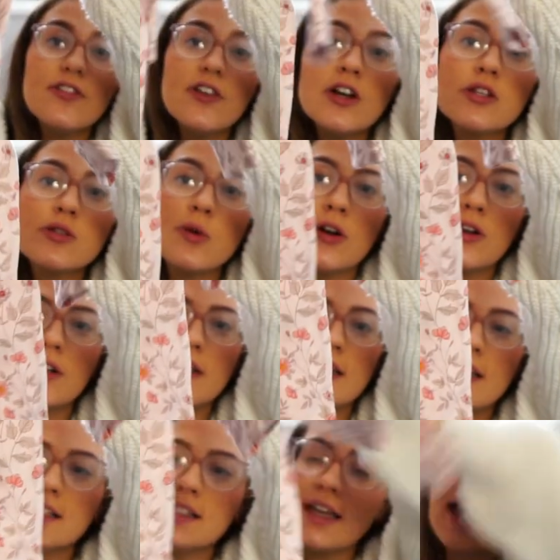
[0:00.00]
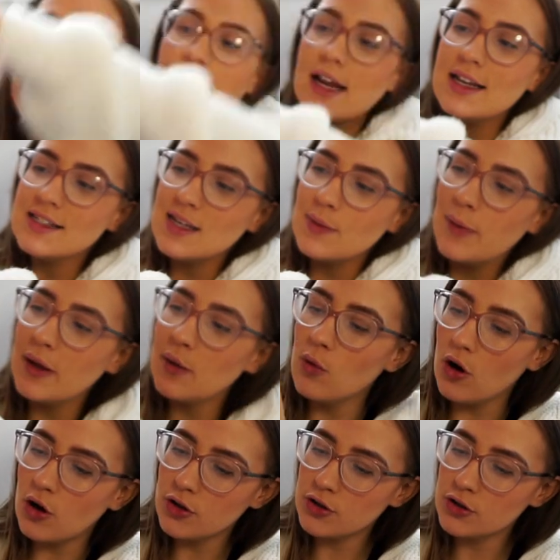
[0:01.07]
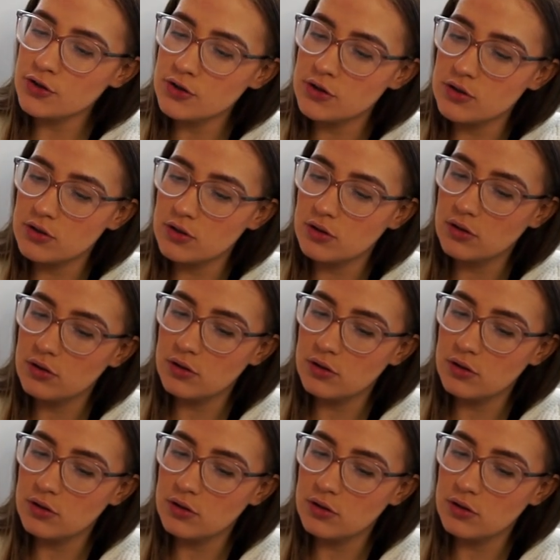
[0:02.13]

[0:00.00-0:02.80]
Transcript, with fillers: the first one. These again are zippy ones.